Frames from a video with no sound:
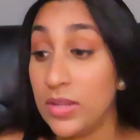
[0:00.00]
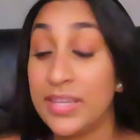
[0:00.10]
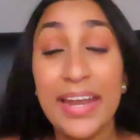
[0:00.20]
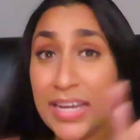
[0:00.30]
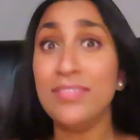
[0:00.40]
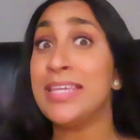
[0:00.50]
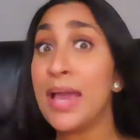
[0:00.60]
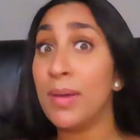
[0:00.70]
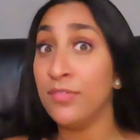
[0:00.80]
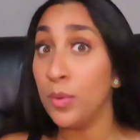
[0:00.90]
Didn't even
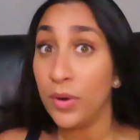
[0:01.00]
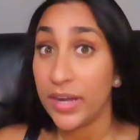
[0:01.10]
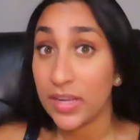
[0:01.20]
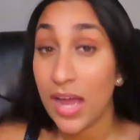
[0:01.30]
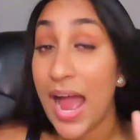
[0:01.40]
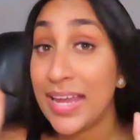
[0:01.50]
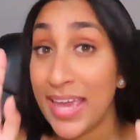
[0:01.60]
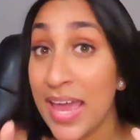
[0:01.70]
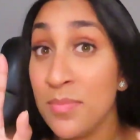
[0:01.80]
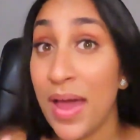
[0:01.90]
take my full break. I
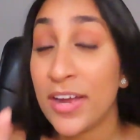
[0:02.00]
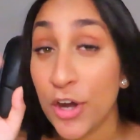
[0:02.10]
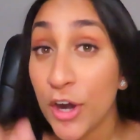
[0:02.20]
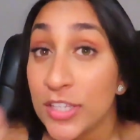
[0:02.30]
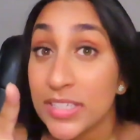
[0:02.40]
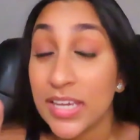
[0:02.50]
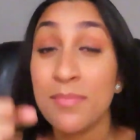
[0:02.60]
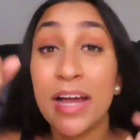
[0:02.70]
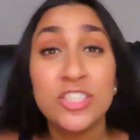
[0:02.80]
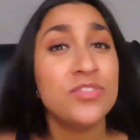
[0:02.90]
came back early.
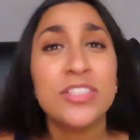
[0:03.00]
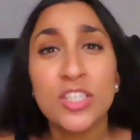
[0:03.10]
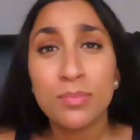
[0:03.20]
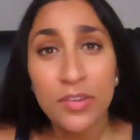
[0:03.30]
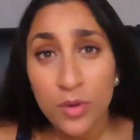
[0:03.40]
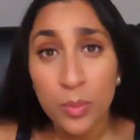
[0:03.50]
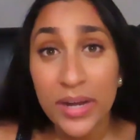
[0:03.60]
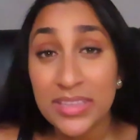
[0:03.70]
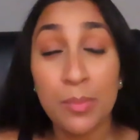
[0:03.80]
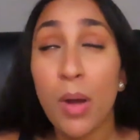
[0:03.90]
Imagine if I took my full
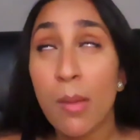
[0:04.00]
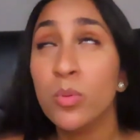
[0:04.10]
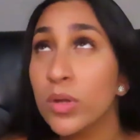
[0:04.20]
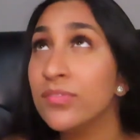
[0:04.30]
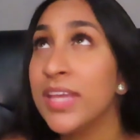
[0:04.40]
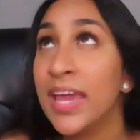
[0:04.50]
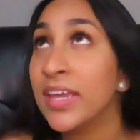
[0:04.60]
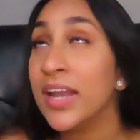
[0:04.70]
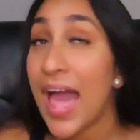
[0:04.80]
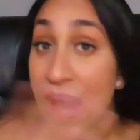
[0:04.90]
break, they probably would have
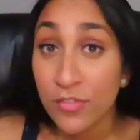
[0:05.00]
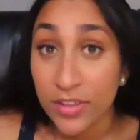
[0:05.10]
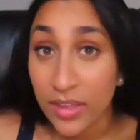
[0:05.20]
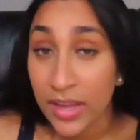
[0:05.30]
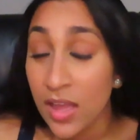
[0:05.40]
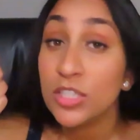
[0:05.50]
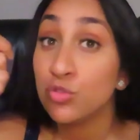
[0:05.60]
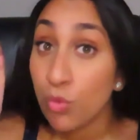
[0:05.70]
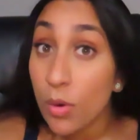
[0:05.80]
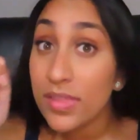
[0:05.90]
taken everything. There's a
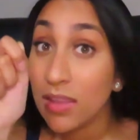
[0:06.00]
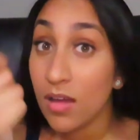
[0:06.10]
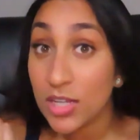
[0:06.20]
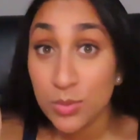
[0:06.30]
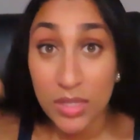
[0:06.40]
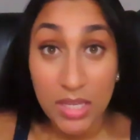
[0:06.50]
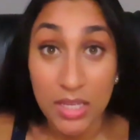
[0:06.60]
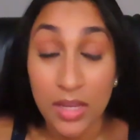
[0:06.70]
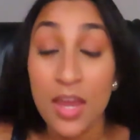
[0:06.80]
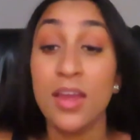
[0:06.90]
drawer that locks with a key.